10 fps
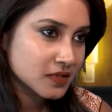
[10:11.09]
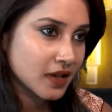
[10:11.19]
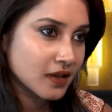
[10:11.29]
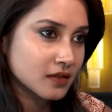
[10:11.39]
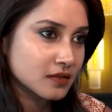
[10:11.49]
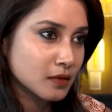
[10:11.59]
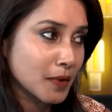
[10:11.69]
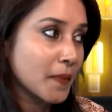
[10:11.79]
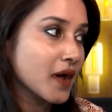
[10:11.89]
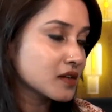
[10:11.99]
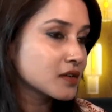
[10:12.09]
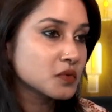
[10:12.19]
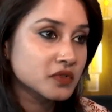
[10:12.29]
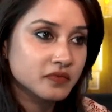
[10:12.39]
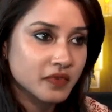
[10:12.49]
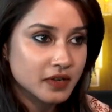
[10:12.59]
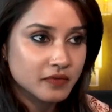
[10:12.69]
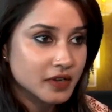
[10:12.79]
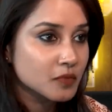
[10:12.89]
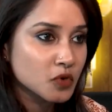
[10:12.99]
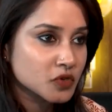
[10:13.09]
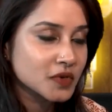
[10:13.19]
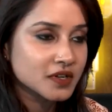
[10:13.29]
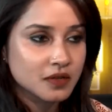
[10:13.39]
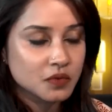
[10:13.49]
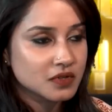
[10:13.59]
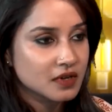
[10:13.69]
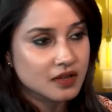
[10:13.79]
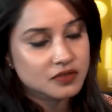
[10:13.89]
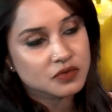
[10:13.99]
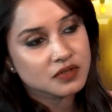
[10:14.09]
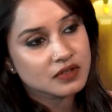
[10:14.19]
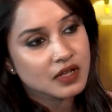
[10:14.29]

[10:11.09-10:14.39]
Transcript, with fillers: And uh, my partner was very very motivating with regards to this,